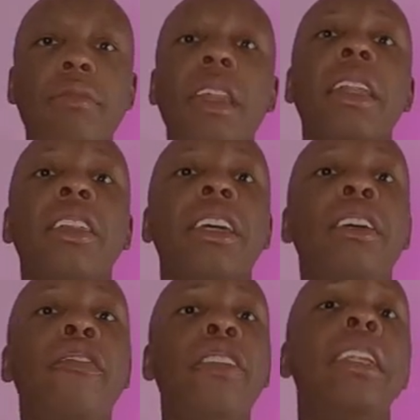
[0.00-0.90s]
the
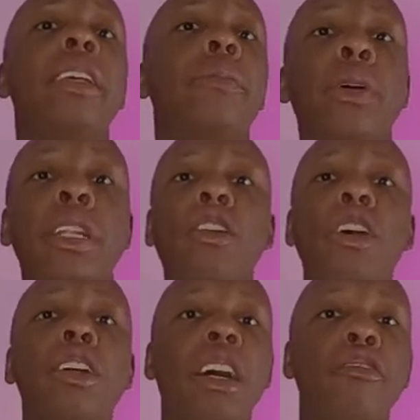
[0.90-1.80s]
convenient putting
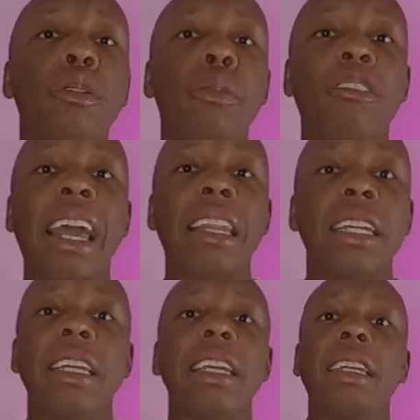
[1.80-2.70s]
on of your
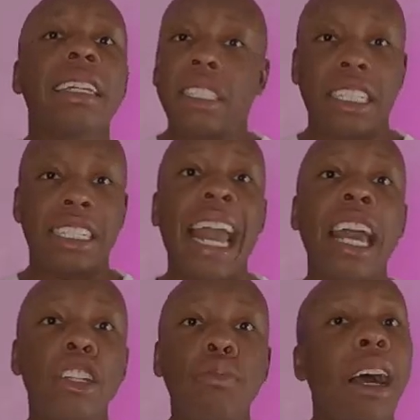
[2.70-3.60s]
morality because you had
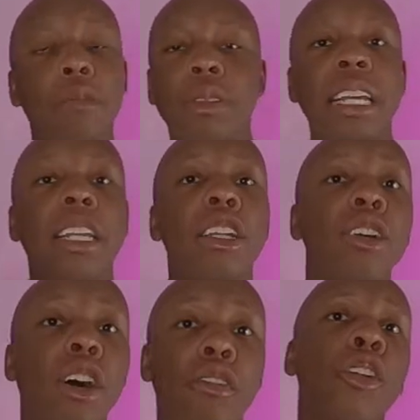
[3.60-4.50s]
no problem taking it
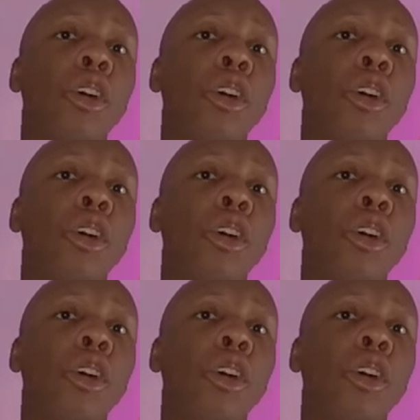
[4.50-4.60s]
off